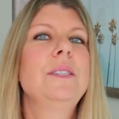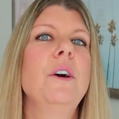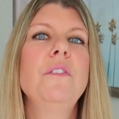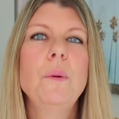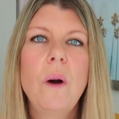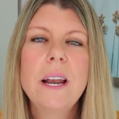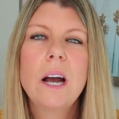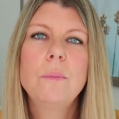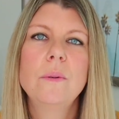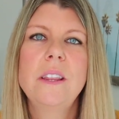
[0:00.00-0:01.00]
So if you want
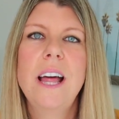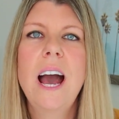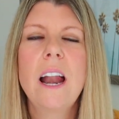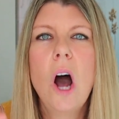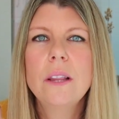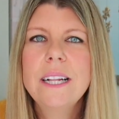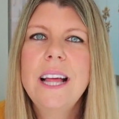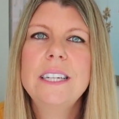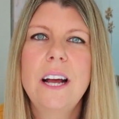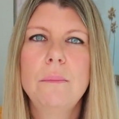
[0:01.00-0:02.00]
help with that, I'll link
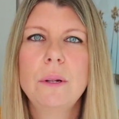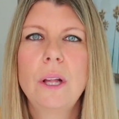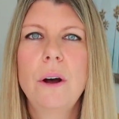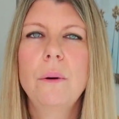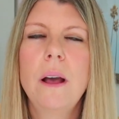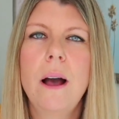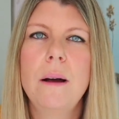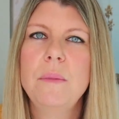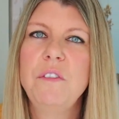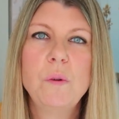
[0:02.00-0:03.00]
that down below
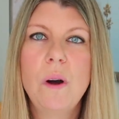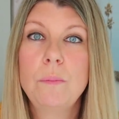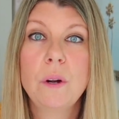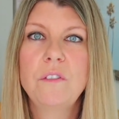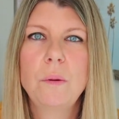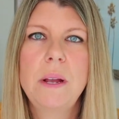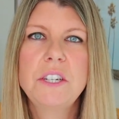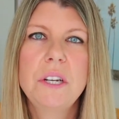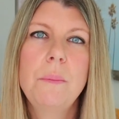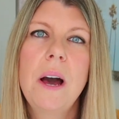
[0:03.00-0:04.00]
if you want more
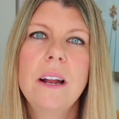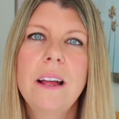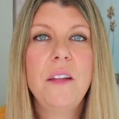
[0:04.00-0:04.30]
information about it.